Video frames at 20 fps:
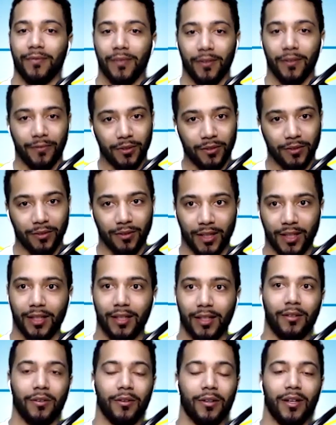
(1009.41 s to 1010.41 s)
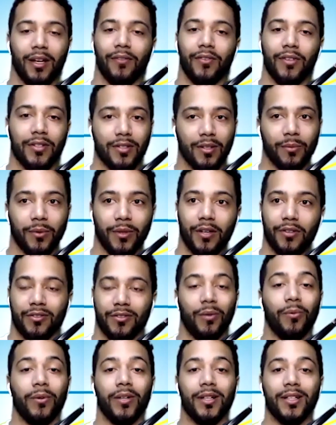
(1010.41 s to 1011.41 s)
a future kid or gave it to someone else
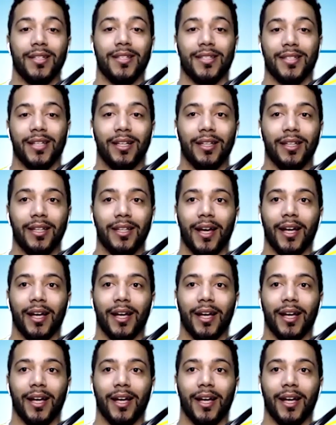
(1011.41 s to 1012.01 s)
or wanted to sell it,